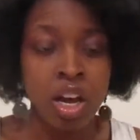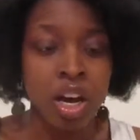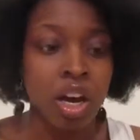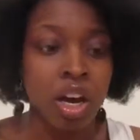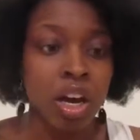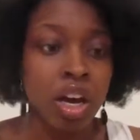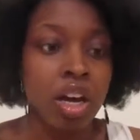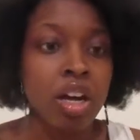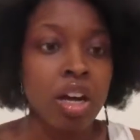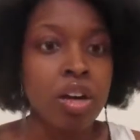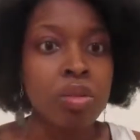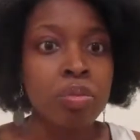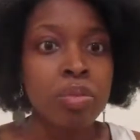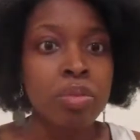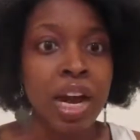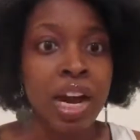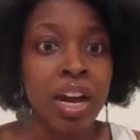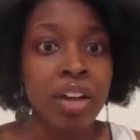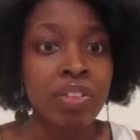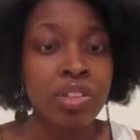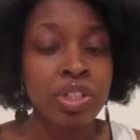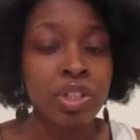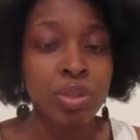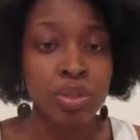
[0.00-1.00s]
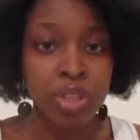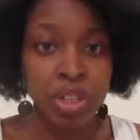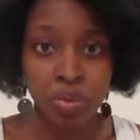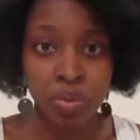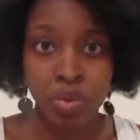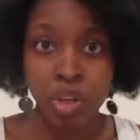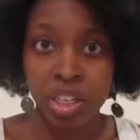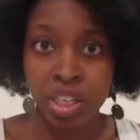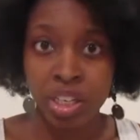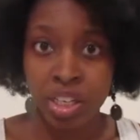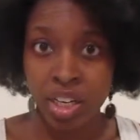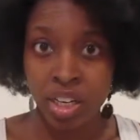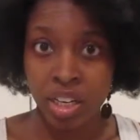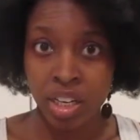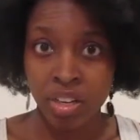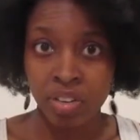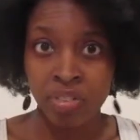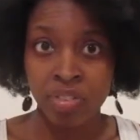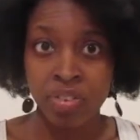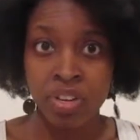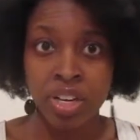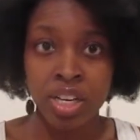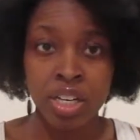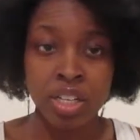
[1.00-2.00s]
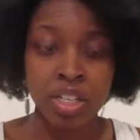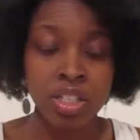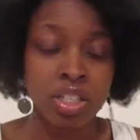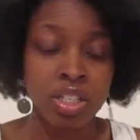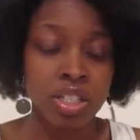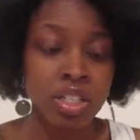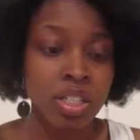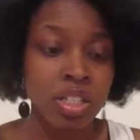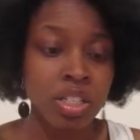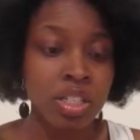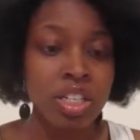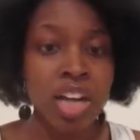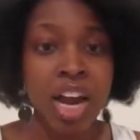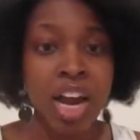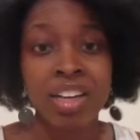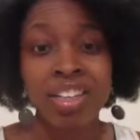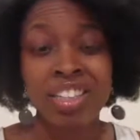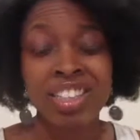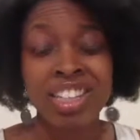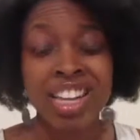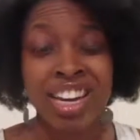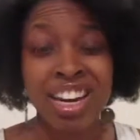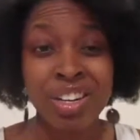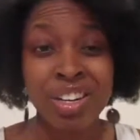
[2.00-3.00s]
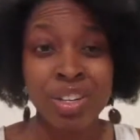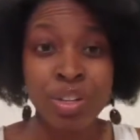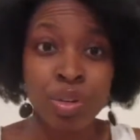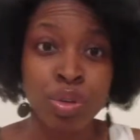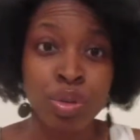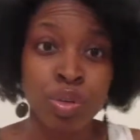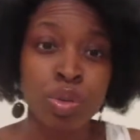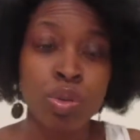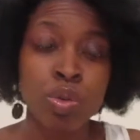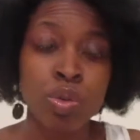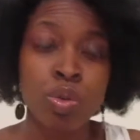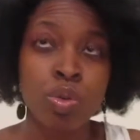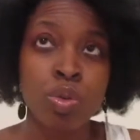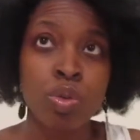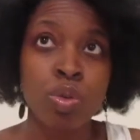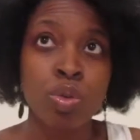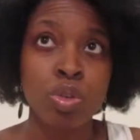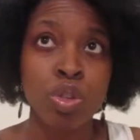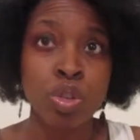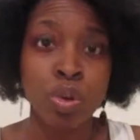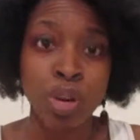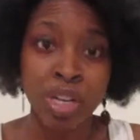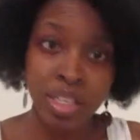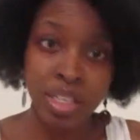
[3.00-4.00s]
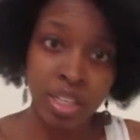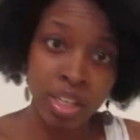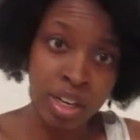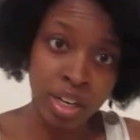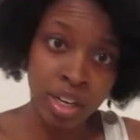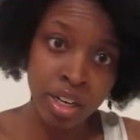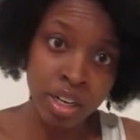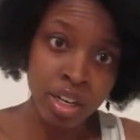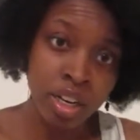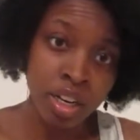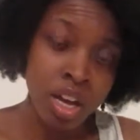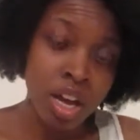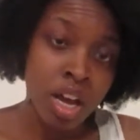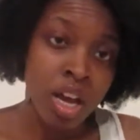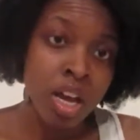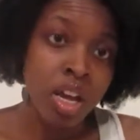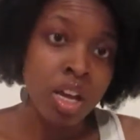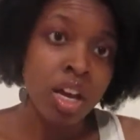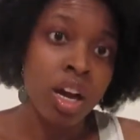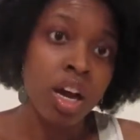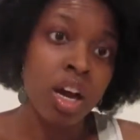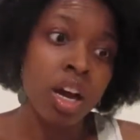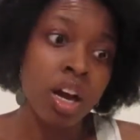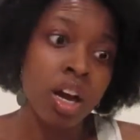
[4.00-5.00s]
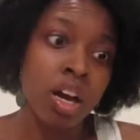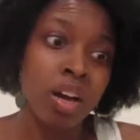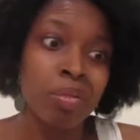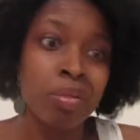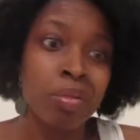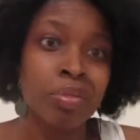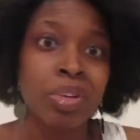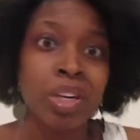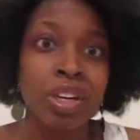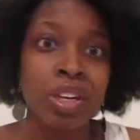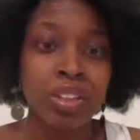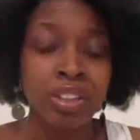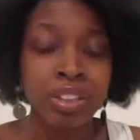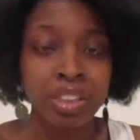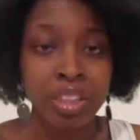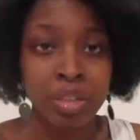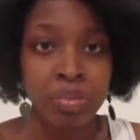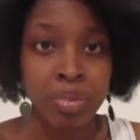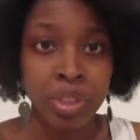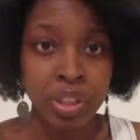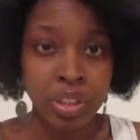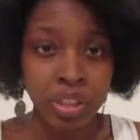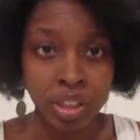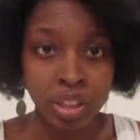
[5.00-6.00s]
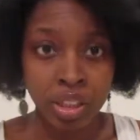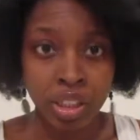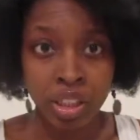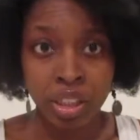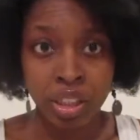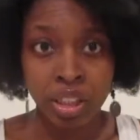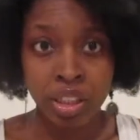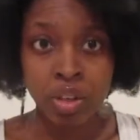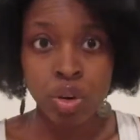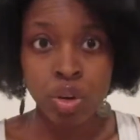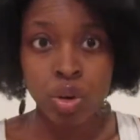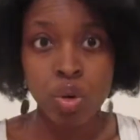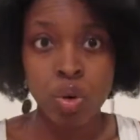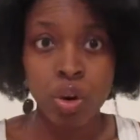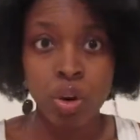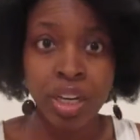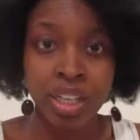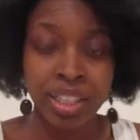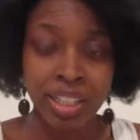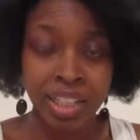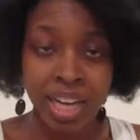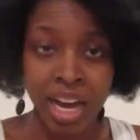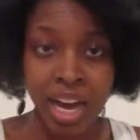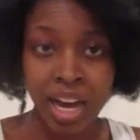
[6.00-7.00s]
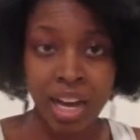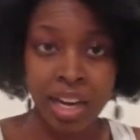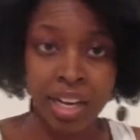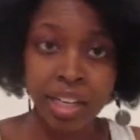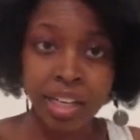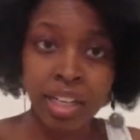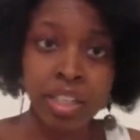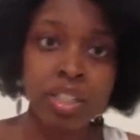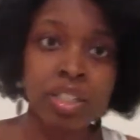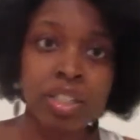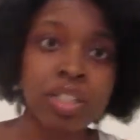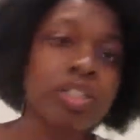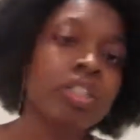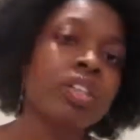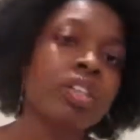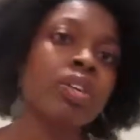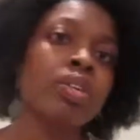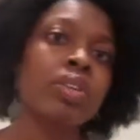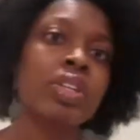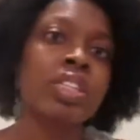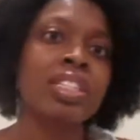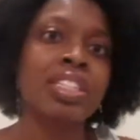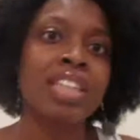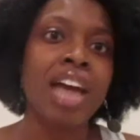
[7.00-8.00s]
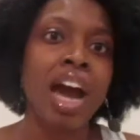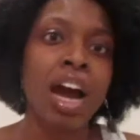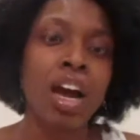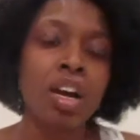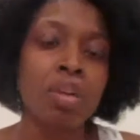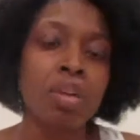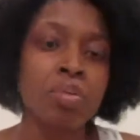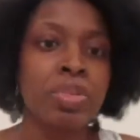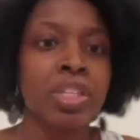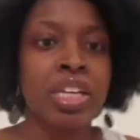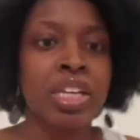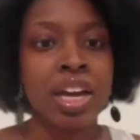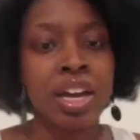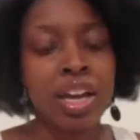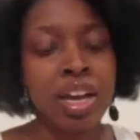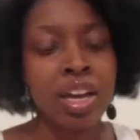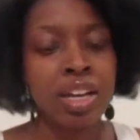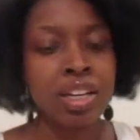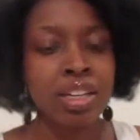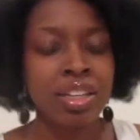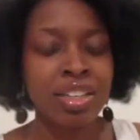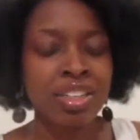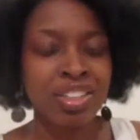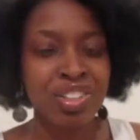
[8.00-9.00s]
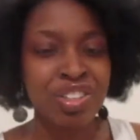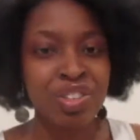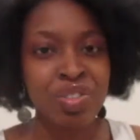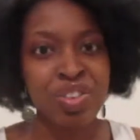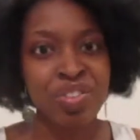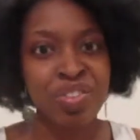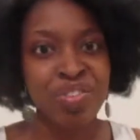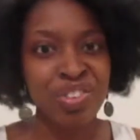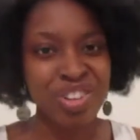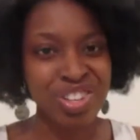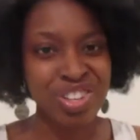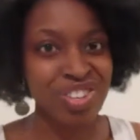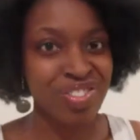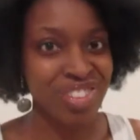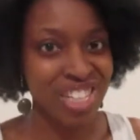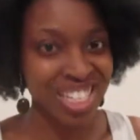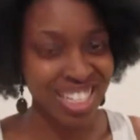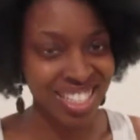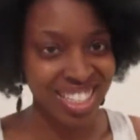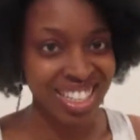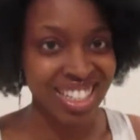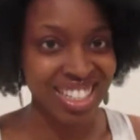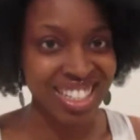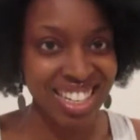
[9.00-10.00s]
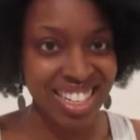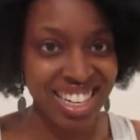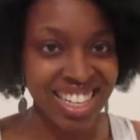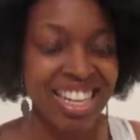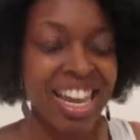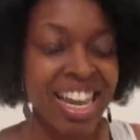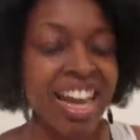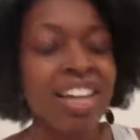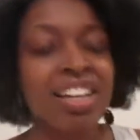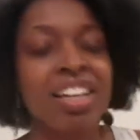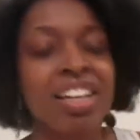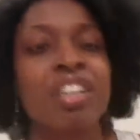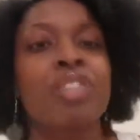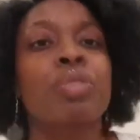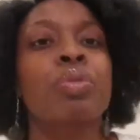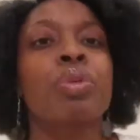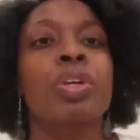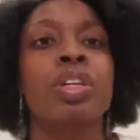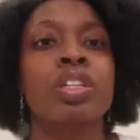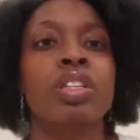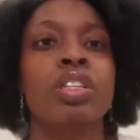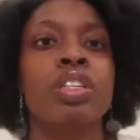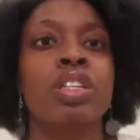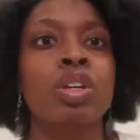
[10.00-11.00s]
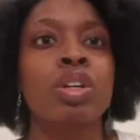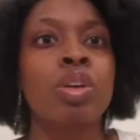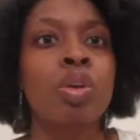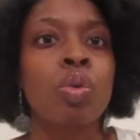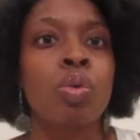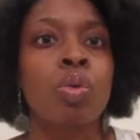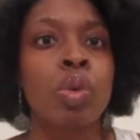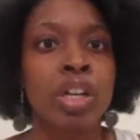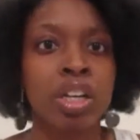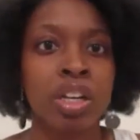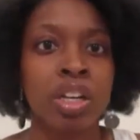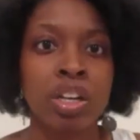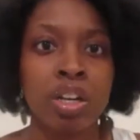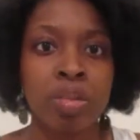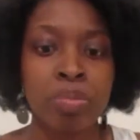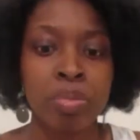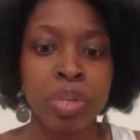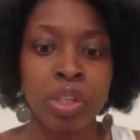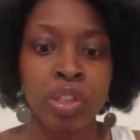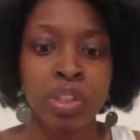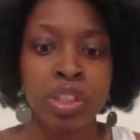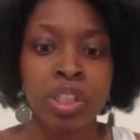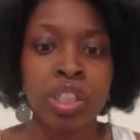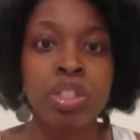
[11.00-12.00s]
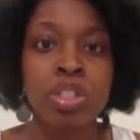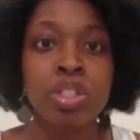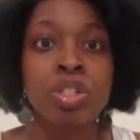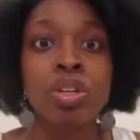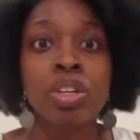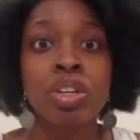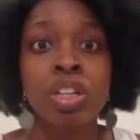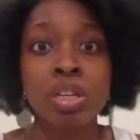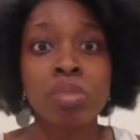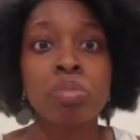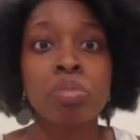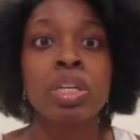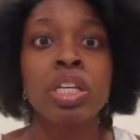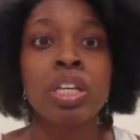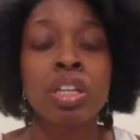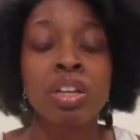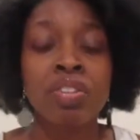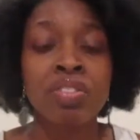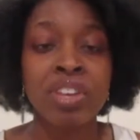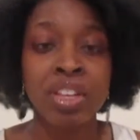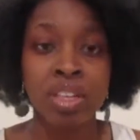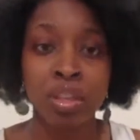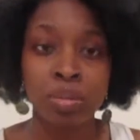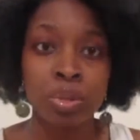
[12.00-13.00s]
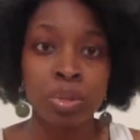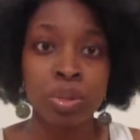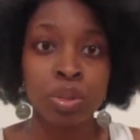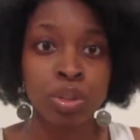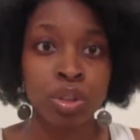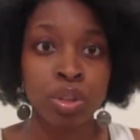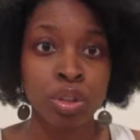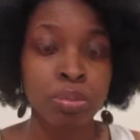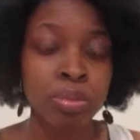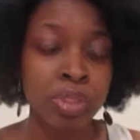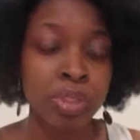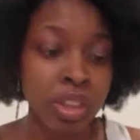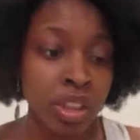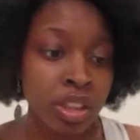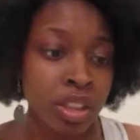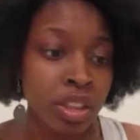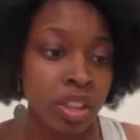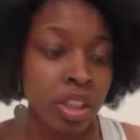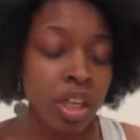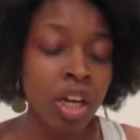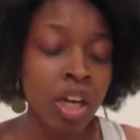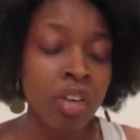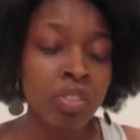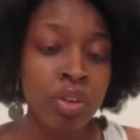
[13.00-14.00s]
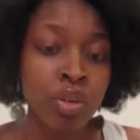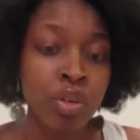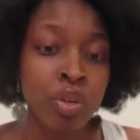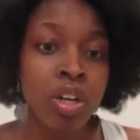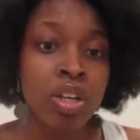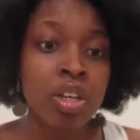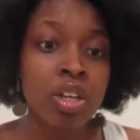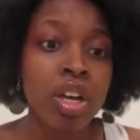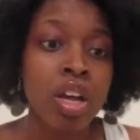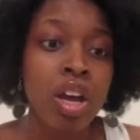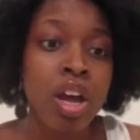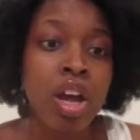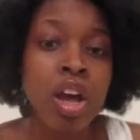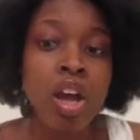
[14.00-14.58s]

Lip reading: I have a 21-day veg challenge that I do twice a year. I'm currently building it online, so it's not up yet. I didn't do it for 2016 yet because we're still working on building it so it can be available globally to everyone.